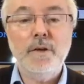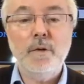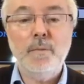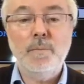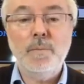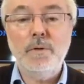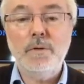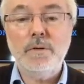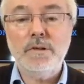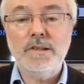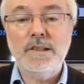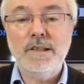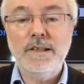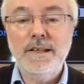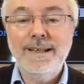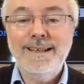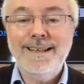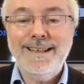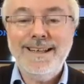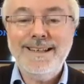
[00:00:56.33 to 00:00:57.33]
for your books
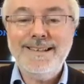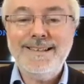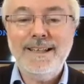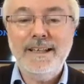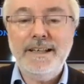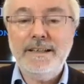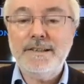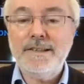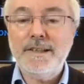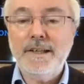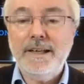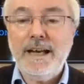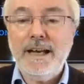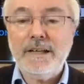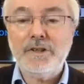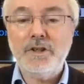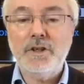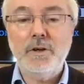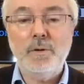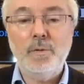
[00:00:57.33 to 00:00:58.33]
is an
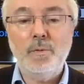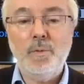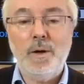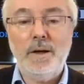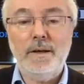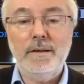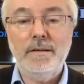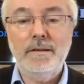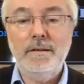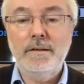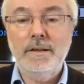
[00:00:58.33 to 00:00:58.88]
international one.